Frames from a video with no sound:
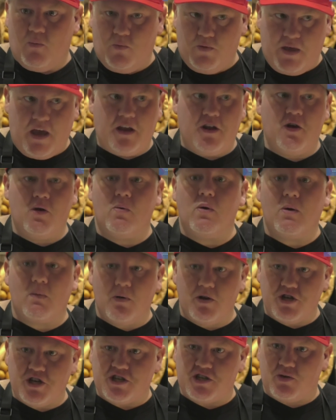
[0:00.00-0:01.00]
They knew we
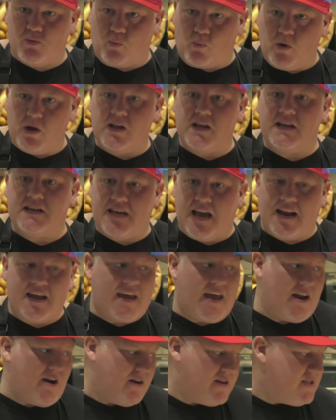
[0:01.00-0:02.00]
would just really
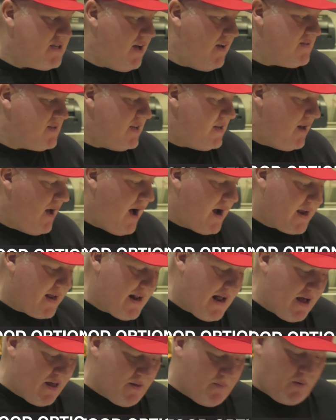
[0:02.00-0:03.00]
dedicate ourselves and knock
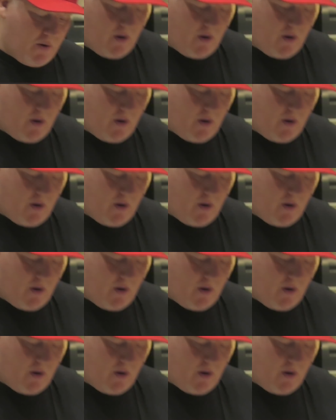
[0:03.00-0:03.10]
it out of